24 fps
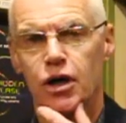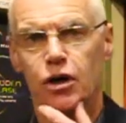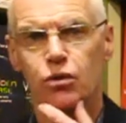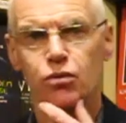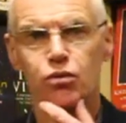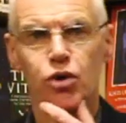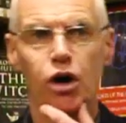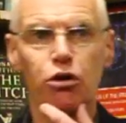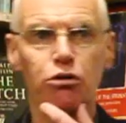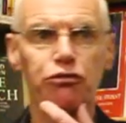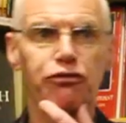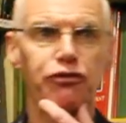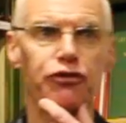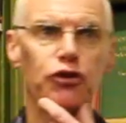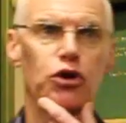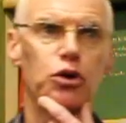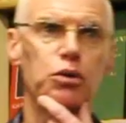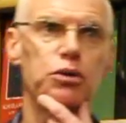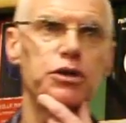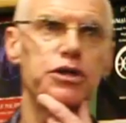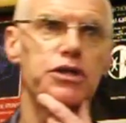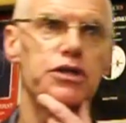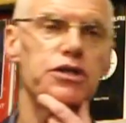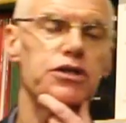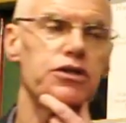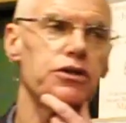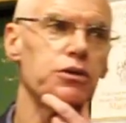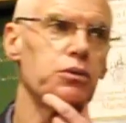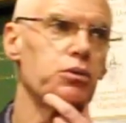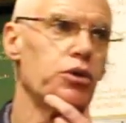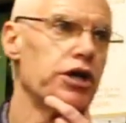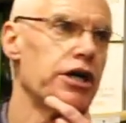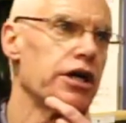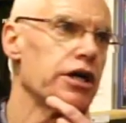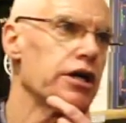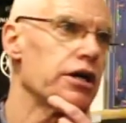Roll forward to the
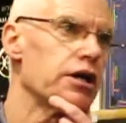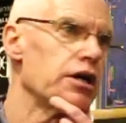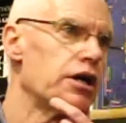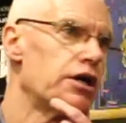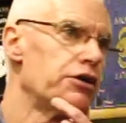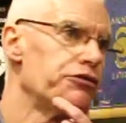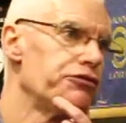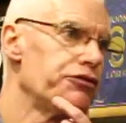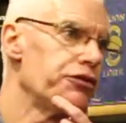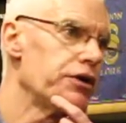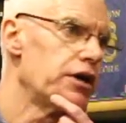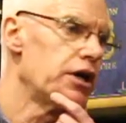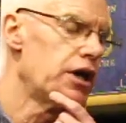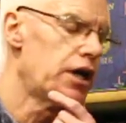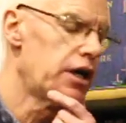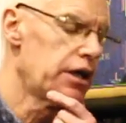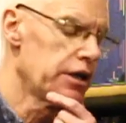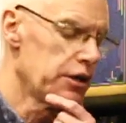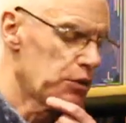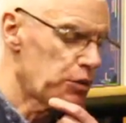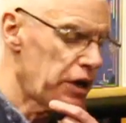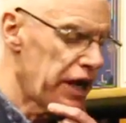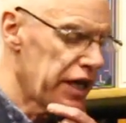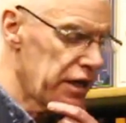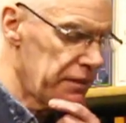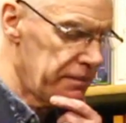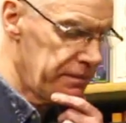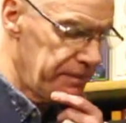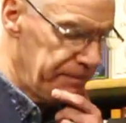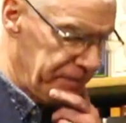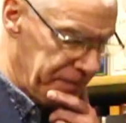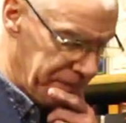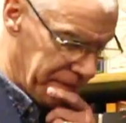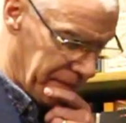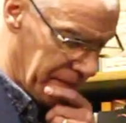work of uh, Graham,